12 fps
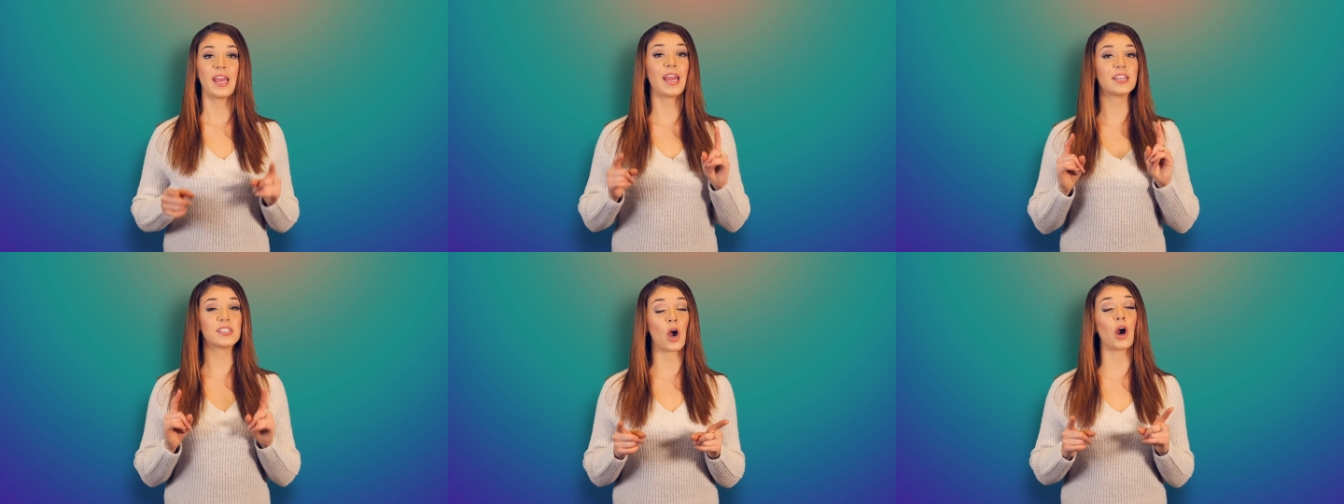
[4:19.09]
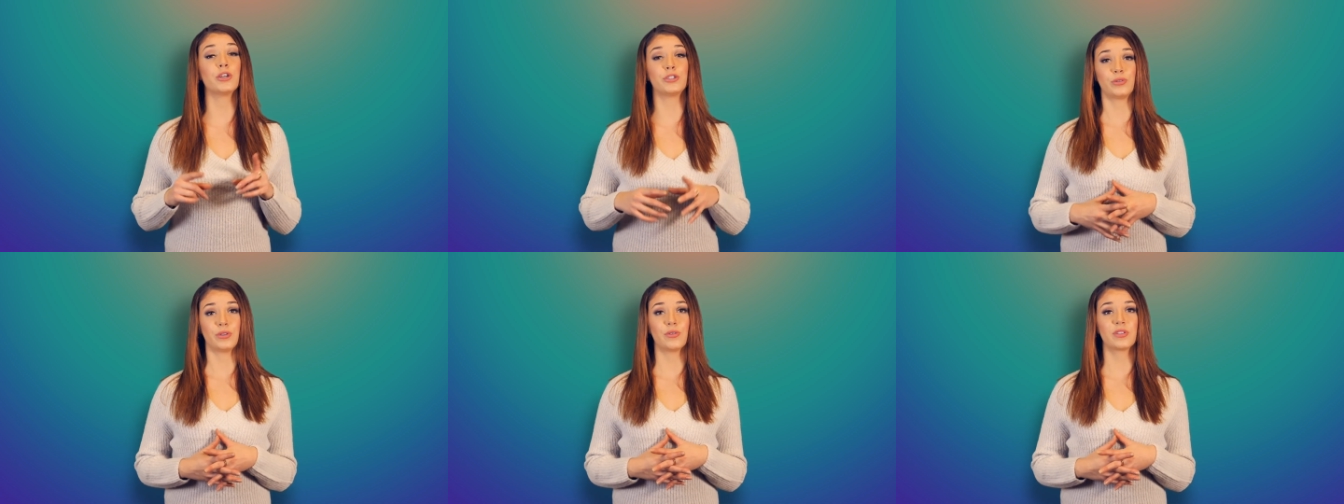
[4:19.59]
It's hard
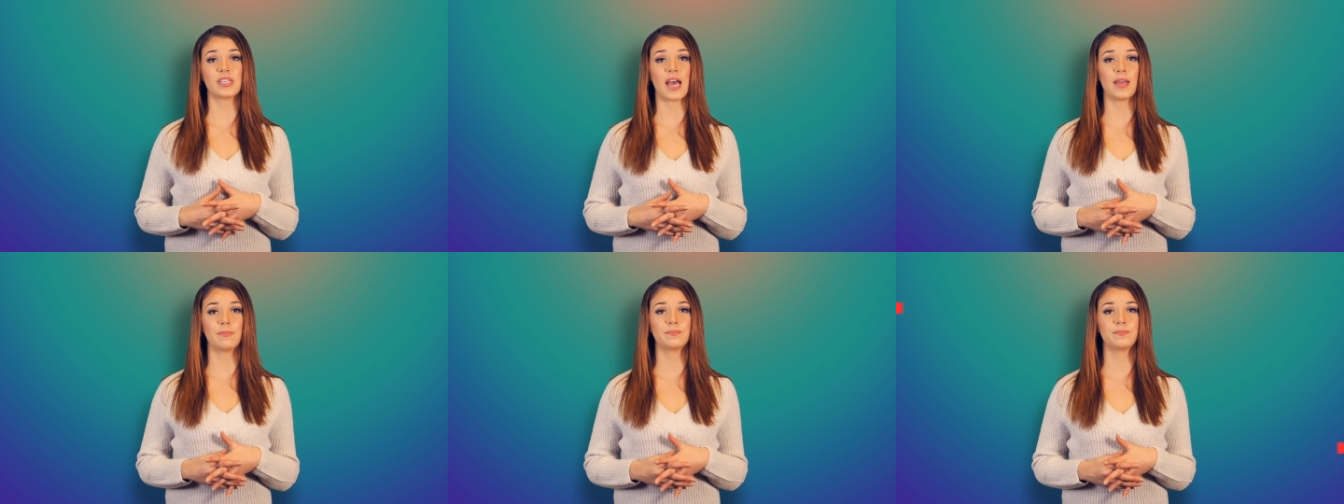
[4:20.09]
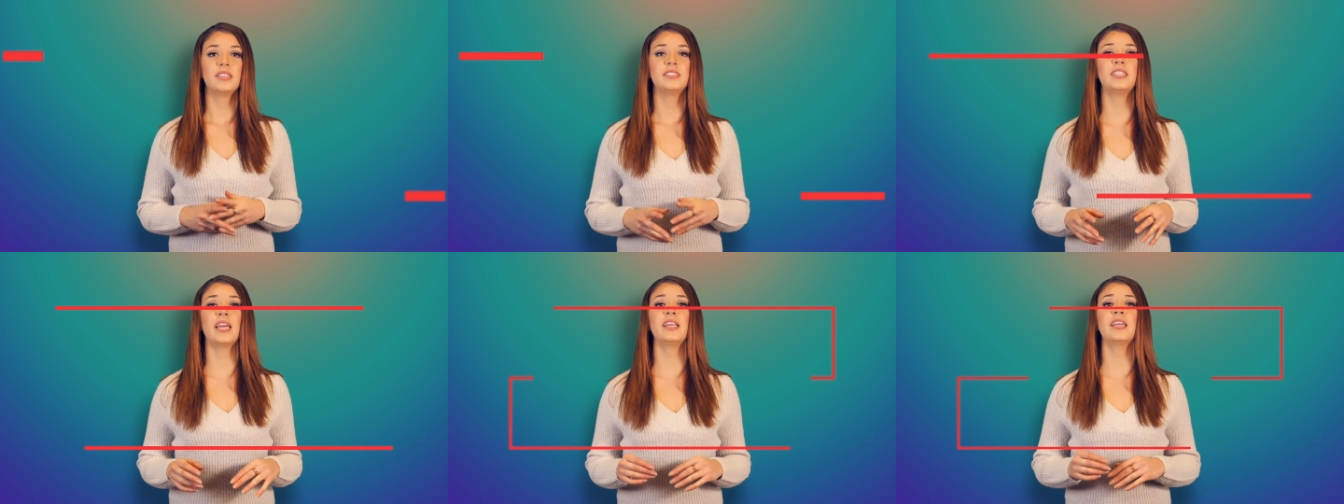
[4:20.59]
truth time.
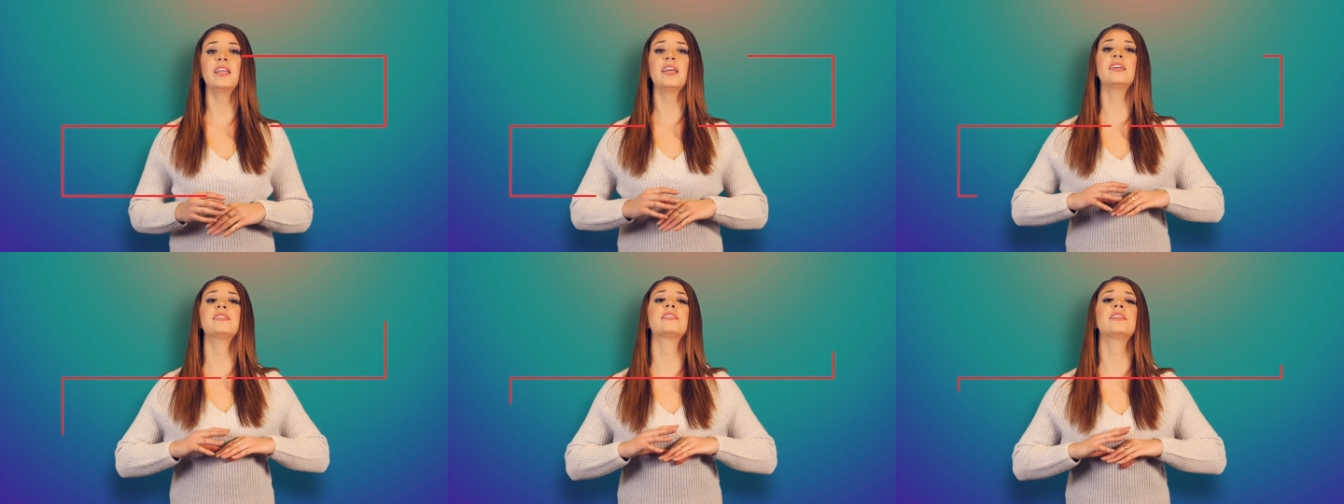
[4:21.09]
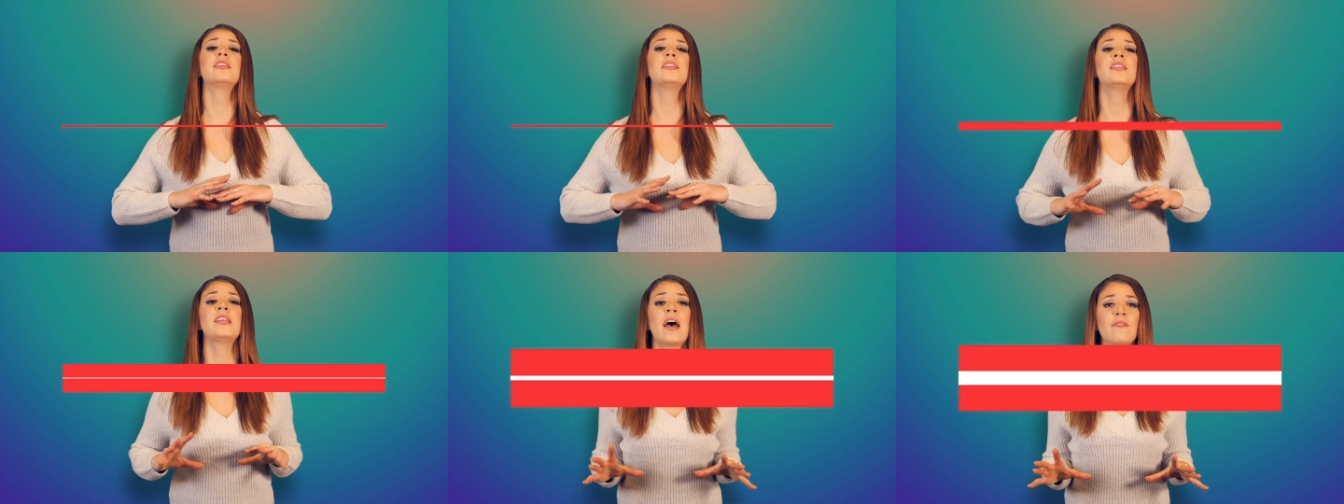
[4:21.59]
Dating is
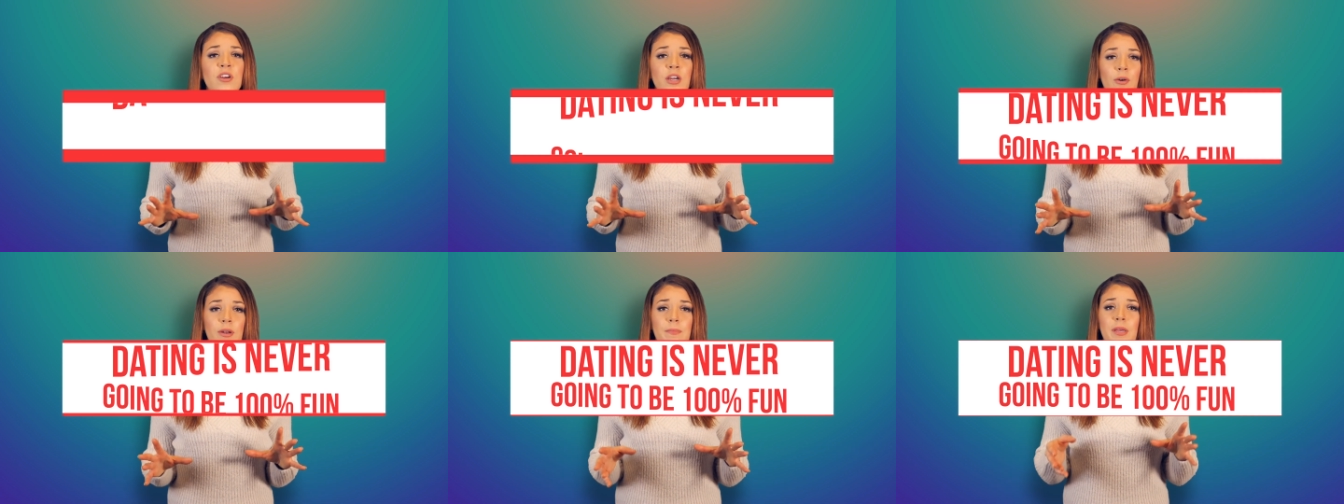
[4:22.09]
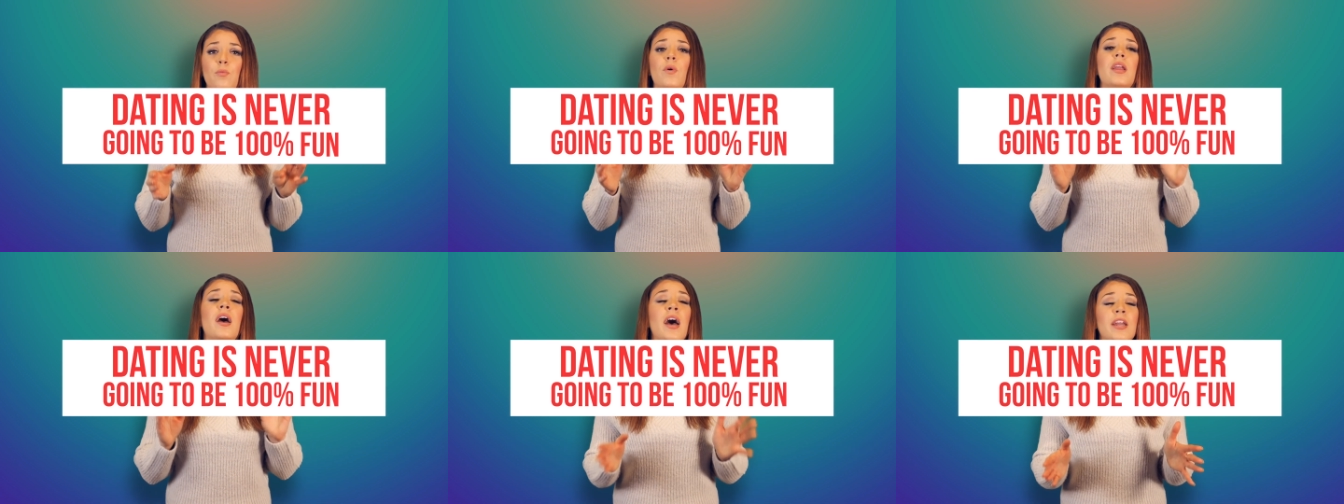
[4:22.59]
never going to be
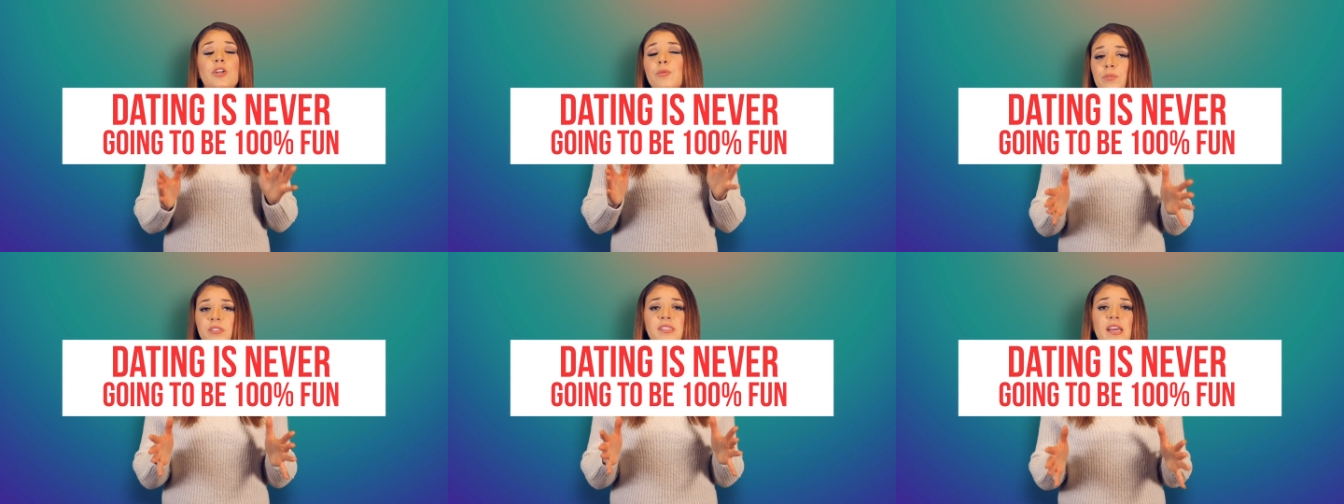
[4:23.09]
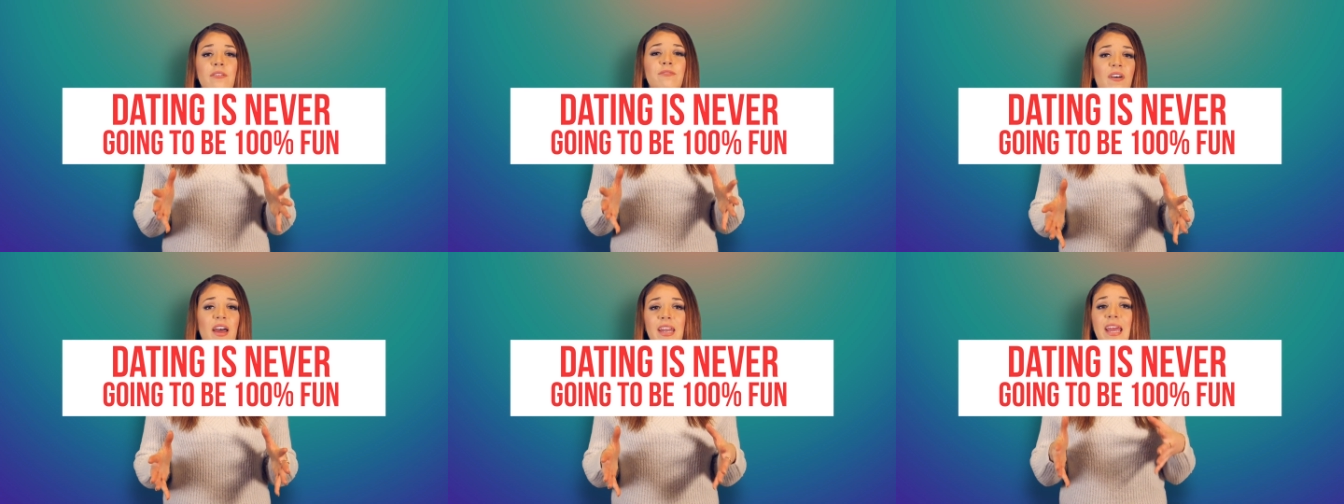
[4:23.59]
one hundred percent
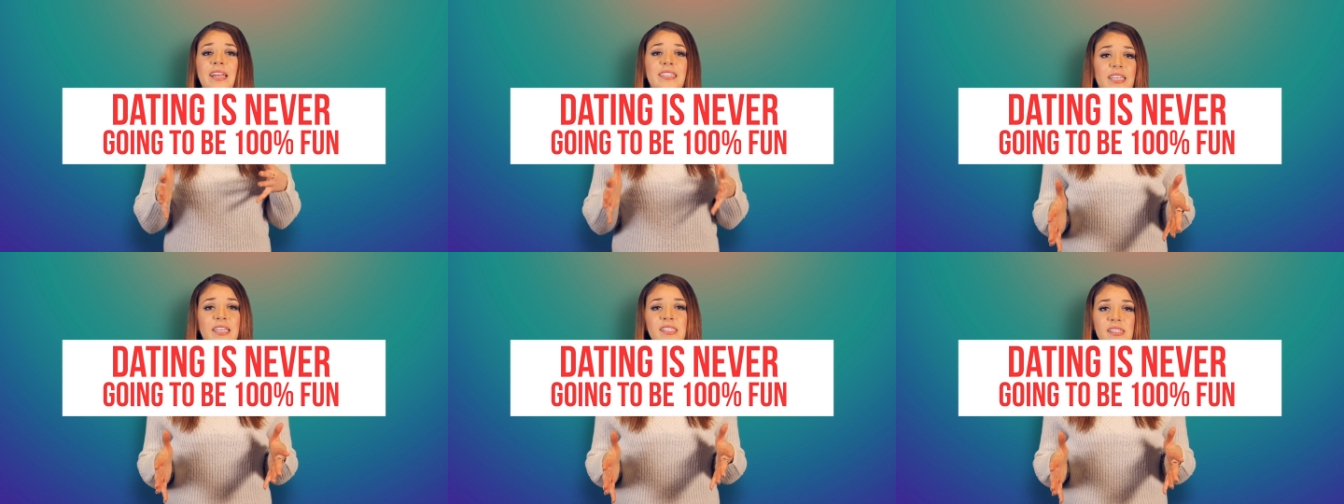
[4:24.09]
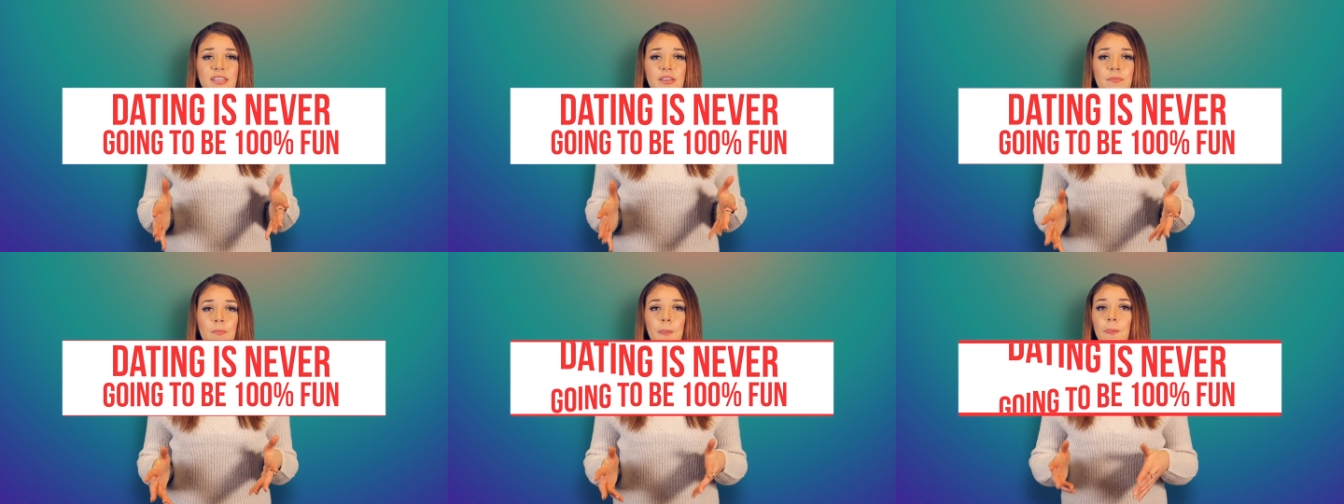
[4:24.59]
fun and easy.